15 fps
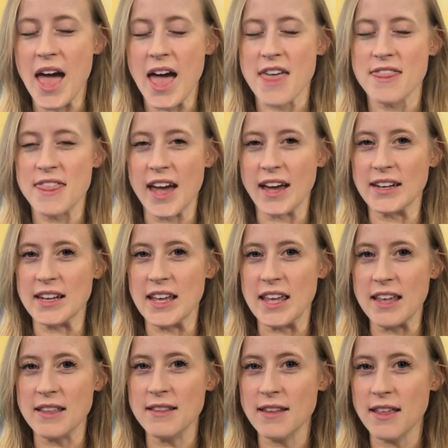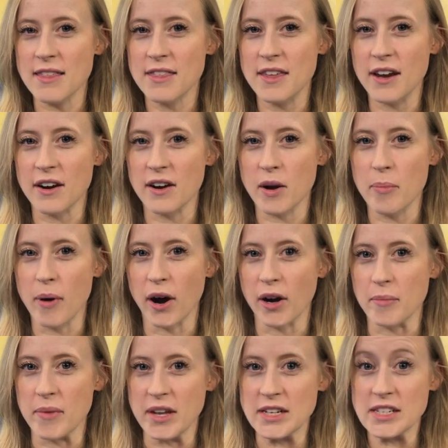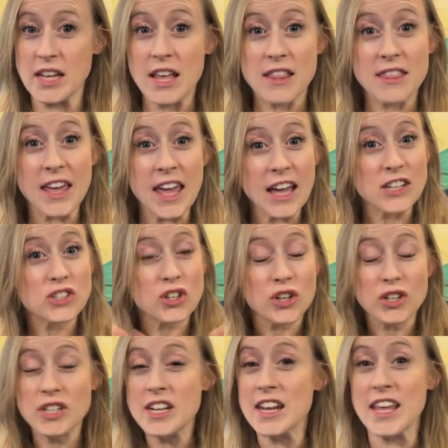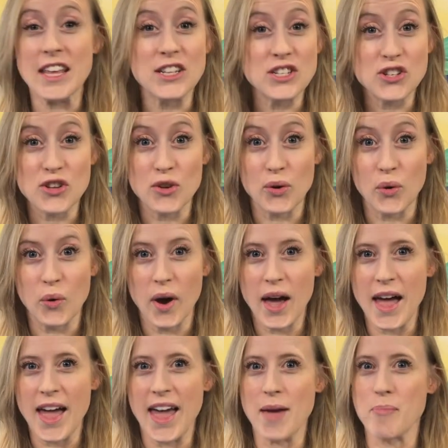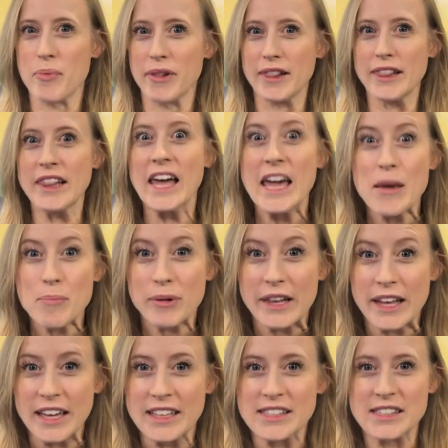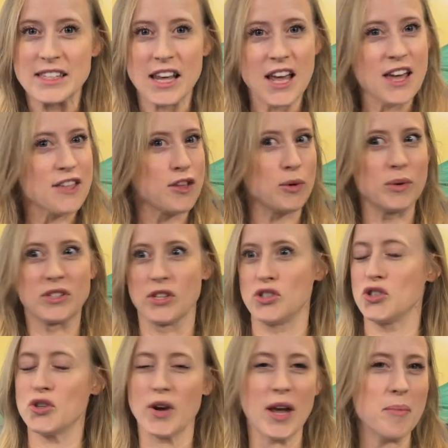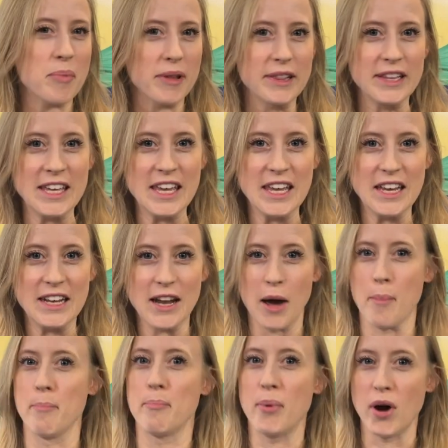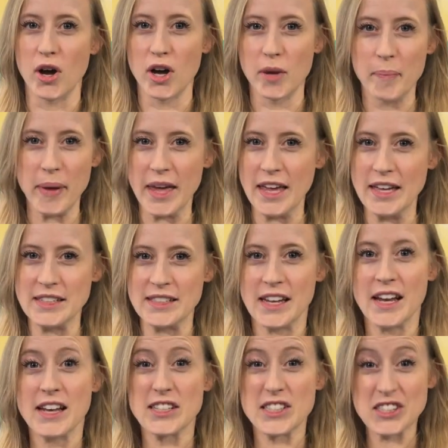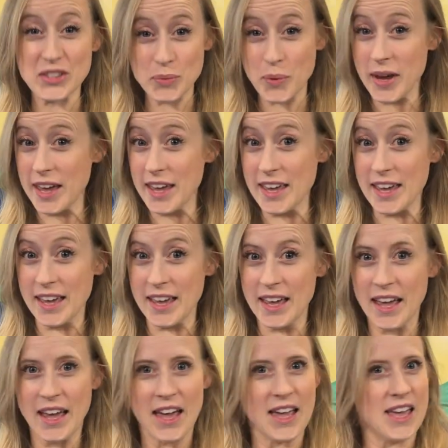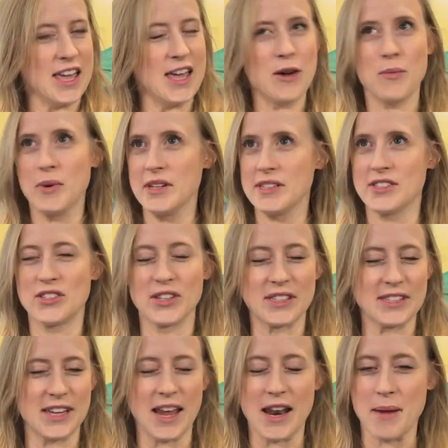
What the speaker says: that in their apartment, they had turned it into a play place. There was a trampoline, a ball pit, swing. It was just an